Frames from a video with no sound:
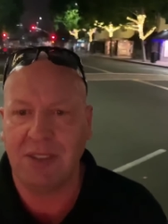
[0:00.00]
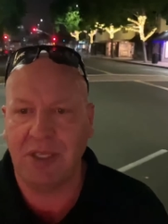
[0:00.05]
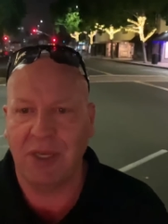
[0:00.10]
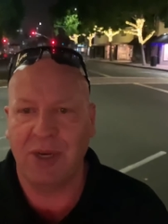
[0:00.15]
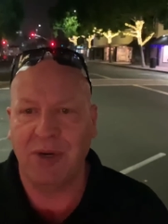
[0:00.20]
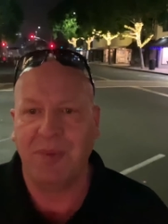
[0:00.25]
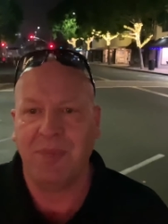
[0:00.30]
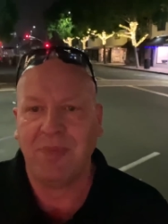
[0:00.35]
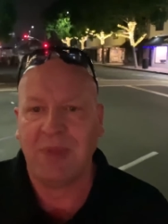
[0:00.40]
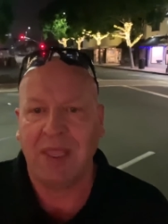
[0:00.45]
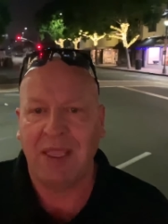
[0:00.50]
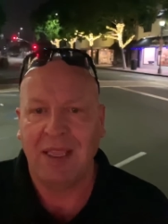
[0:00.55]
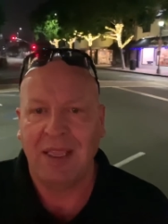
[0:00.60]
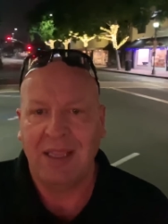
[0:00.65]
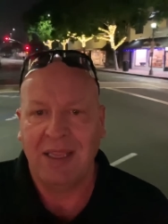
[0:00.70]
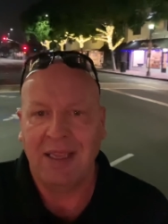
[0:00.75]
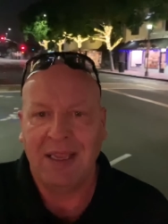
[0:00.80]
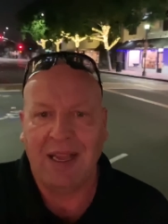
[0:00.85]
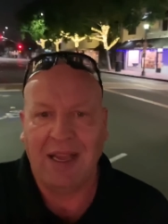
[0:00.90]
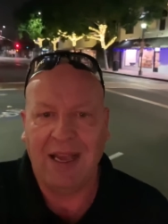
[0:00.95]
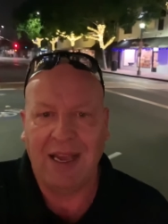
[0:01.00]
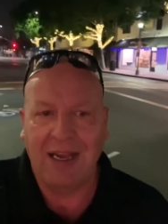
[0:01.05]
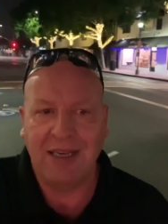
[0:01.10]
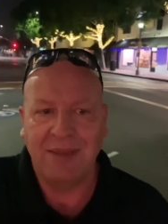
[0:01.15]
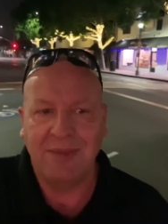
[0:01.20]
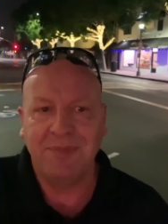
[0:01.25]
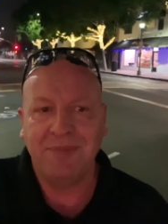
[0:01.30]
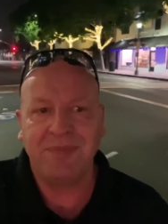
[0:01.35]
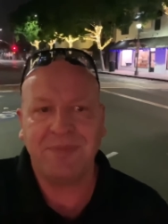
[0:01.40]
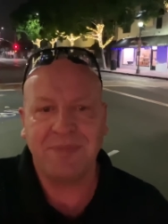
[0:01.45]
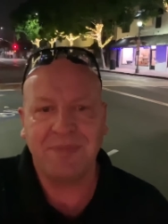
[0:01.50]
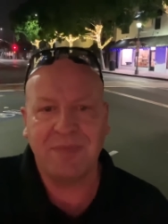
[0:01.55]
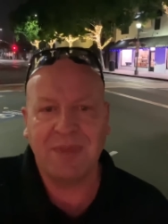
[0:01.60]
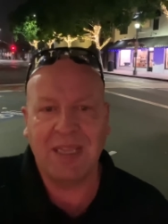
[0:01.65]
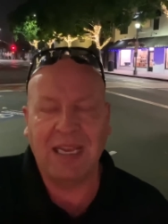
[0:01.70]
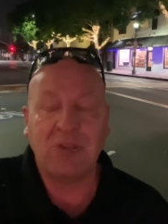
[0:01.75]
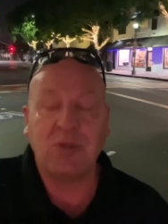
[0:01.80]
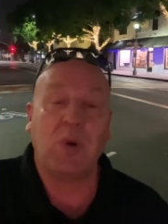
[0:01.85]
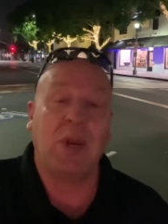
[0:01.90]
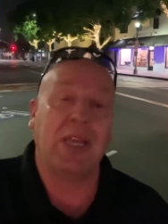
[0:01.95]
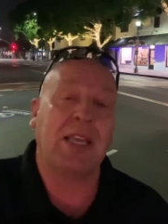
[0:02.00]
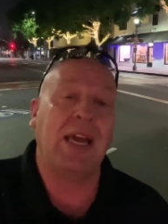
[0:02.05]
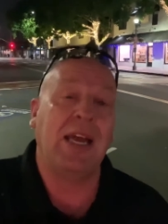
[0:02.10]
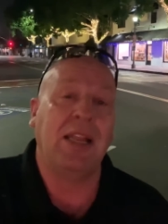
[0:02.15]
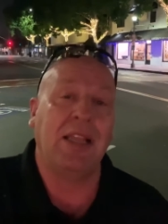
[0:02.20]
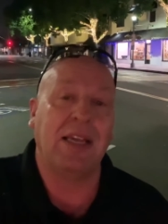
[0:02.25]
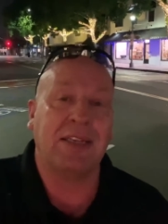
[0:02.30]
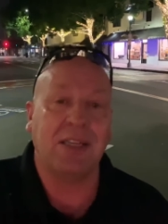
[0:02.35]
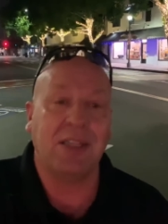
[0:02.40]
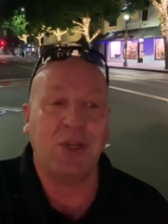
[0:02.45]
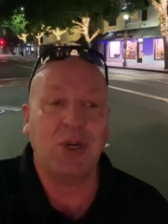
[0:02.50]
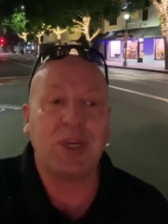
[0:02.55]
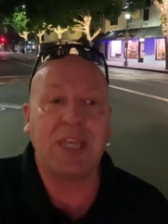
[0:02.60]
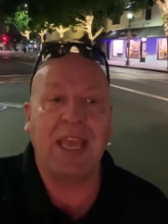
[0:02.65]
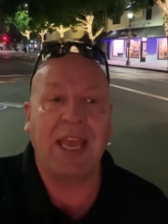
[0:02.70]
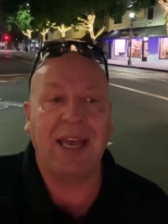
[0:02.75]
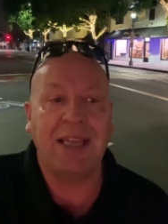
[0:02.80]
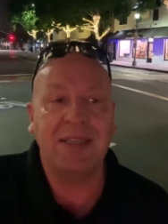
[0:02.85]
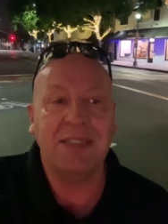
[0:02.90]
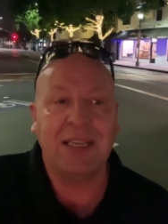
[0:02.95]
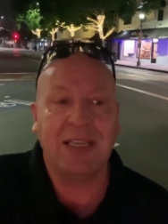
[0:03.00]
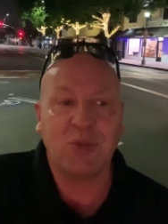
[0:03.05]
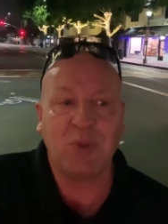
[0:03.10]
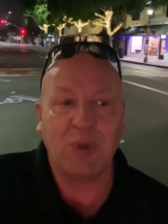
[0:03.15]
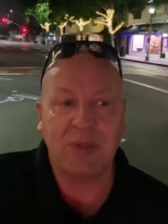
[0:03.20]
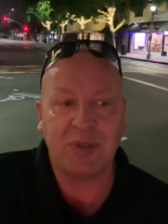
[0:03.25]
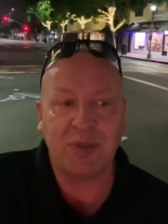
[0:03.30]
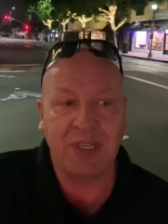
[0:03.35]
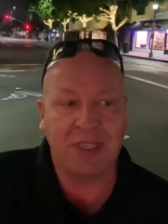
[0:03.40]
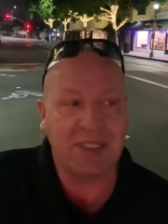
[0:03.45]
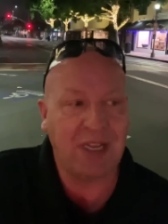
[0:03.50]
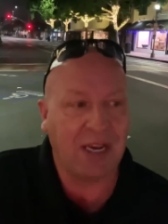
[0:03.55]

So um, that's what I kind of like to look at, and that's what I was going to